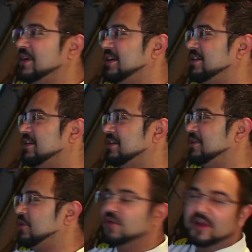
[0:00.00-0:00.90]
I'd uh,
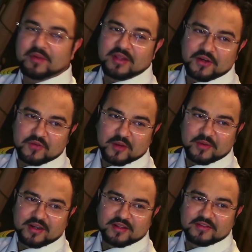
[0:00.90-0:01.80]
grown up in the
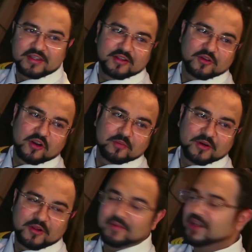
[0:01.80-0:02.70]
environment and seen the cockpit
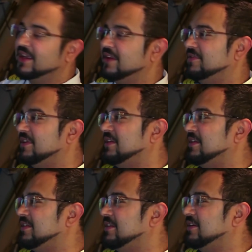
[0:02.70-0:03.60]
all my life,
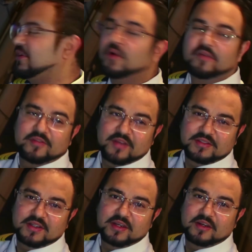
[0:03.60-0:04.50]
and uh, it always
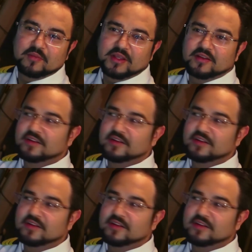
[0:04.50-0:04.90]
fascinated me.